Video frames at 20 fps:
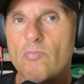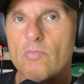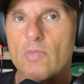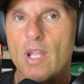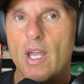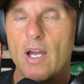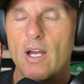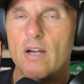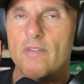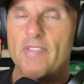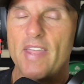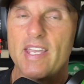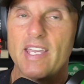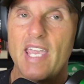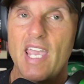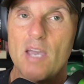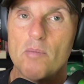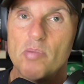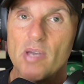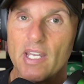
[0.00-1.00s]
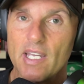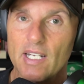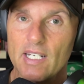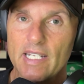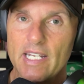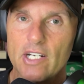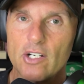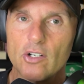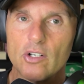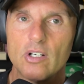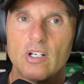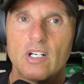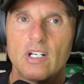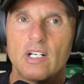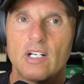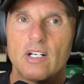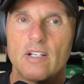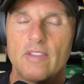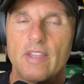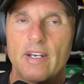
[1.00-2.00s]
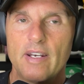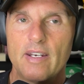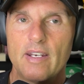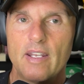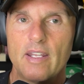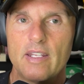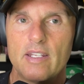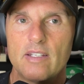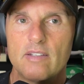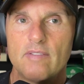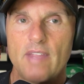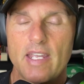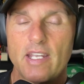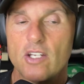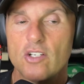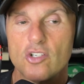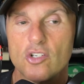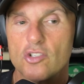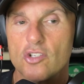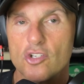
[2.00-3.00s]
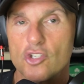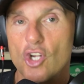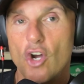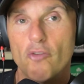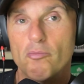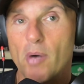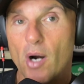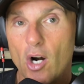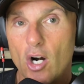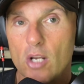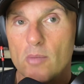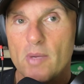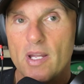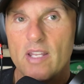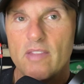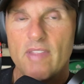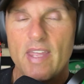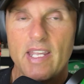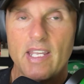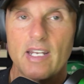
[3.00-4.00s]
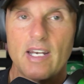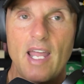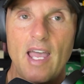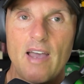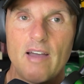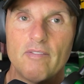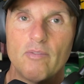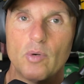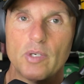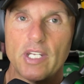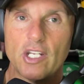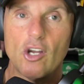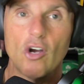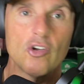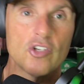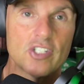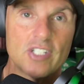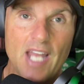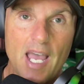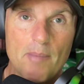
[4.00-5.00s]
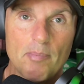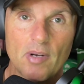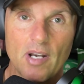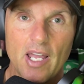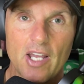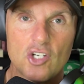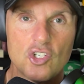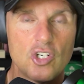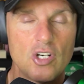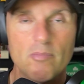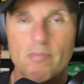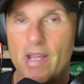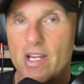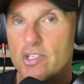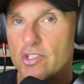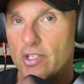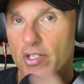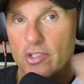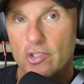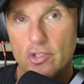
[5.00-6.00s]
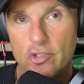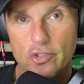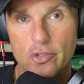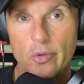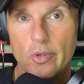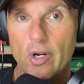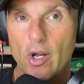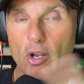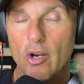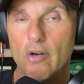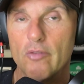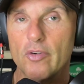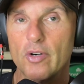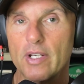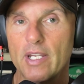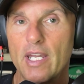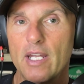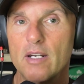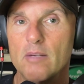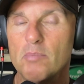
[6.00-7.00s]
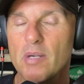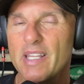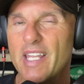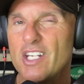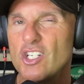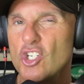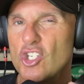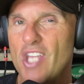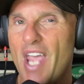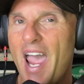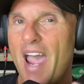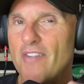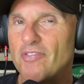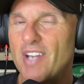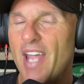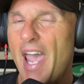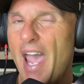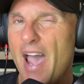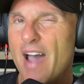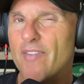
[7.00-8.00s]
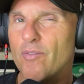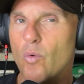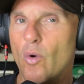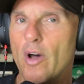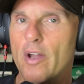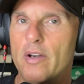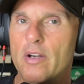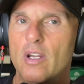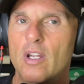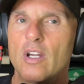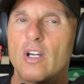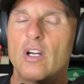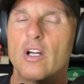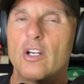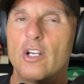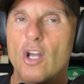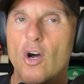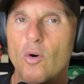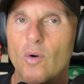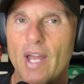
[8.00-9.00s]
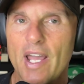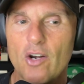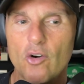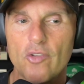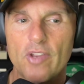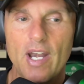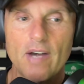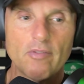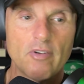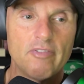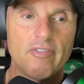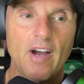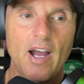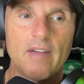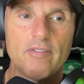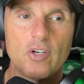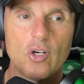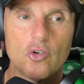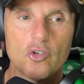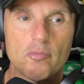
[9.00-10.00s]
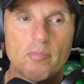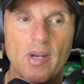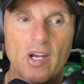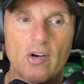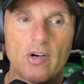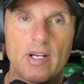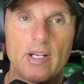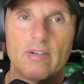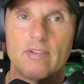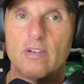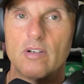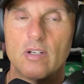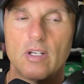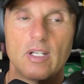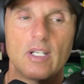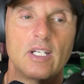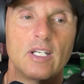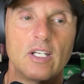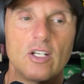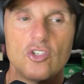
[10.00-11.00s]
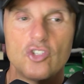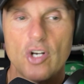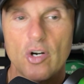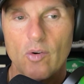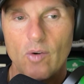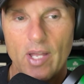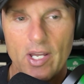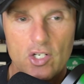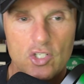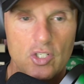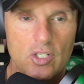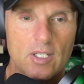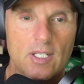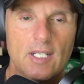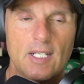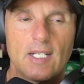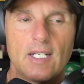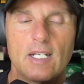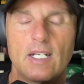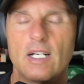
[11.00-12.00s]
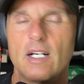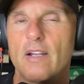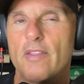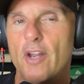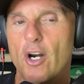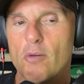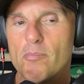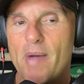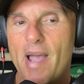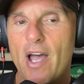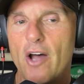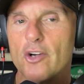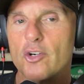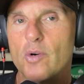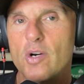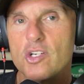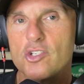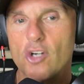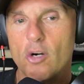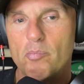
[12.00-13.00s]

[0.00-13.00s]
If they can't pick a leader, then they can just dissolve Parliament, and they can have what they call snap election and basically just do it all over again. But they just have to have one no later than every 5 years, period, general election. Their boundaries are